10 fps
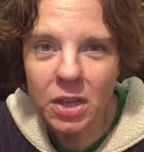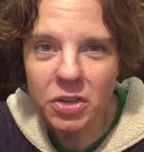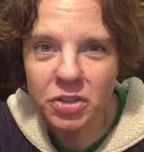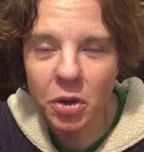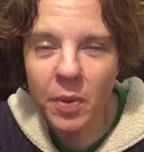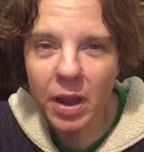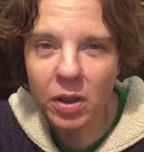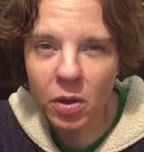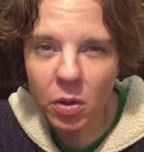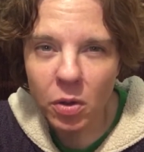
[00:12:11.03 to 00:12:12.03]
So my
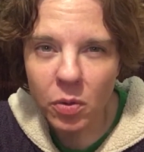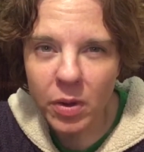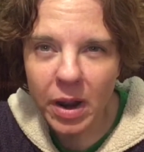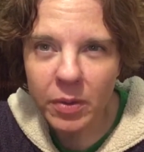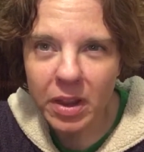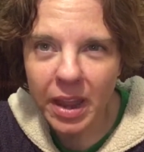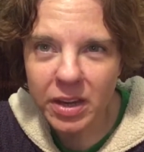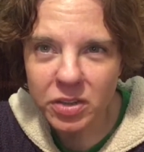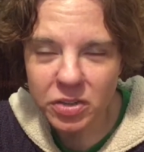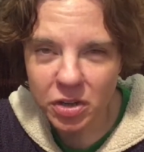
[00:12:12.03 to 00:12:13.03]
goal, what I would
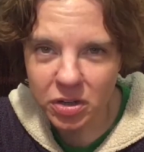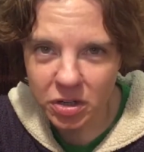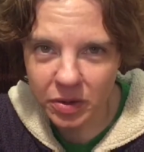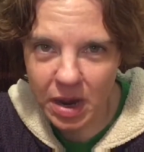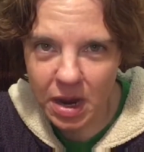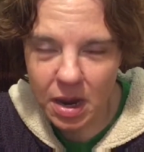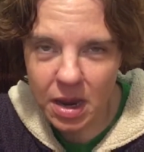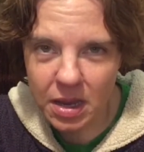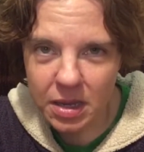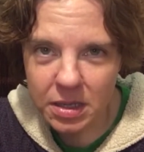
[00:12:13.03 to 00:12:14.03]
like to start doing
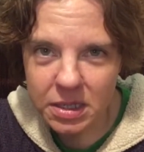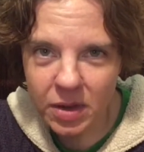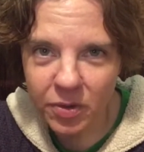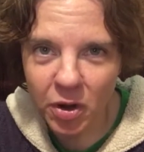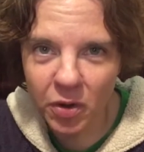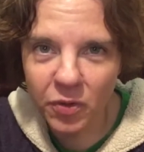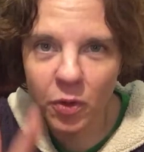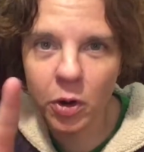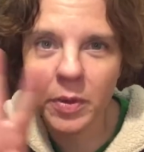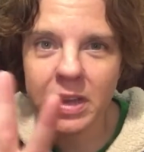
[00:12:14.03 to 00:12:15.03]
is, if there are
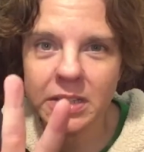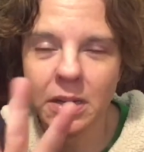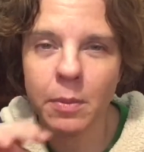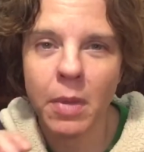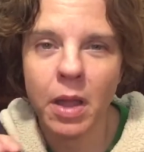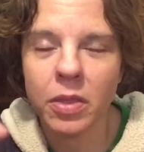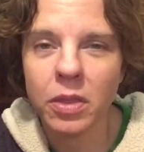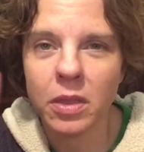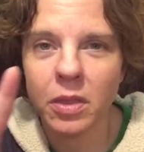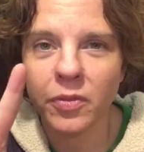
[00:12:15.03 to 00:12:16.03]
4 weeks in a month,
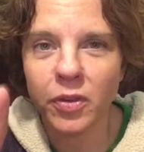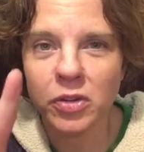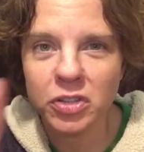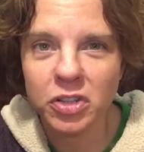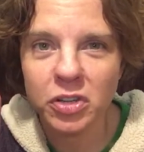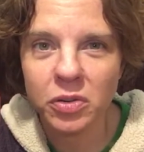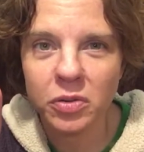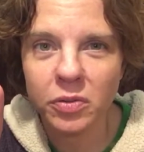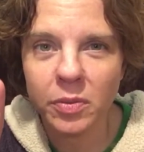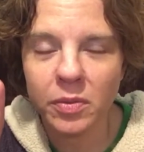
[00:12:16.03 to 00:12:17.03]
the first
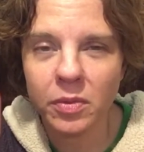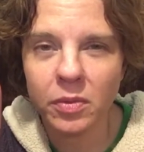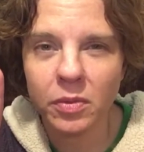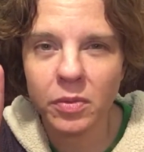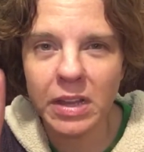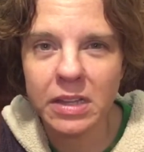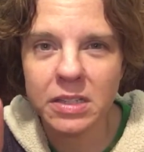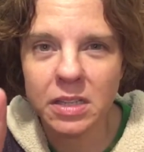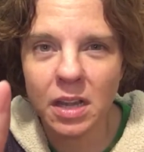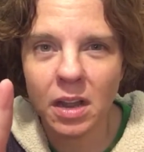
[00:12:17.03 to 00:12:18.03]
2
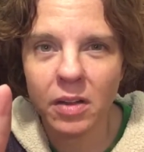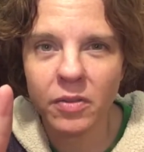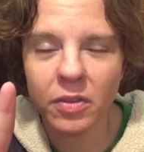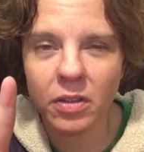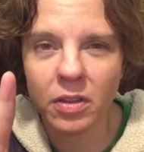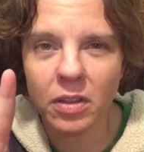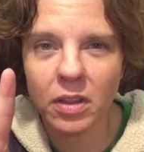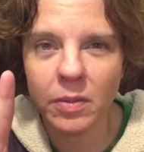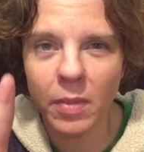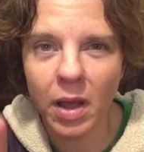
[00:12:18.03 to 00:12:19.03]
weeks of
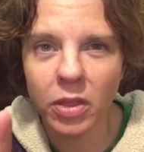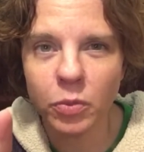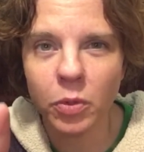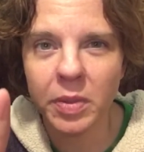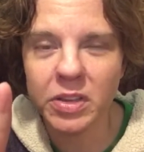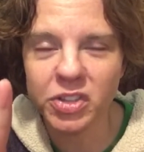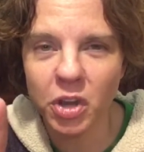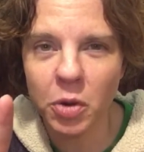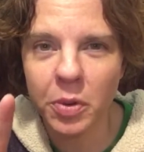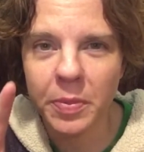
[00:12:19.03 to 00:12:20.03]
the month will be
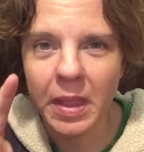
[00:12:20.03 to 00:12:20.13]
soap,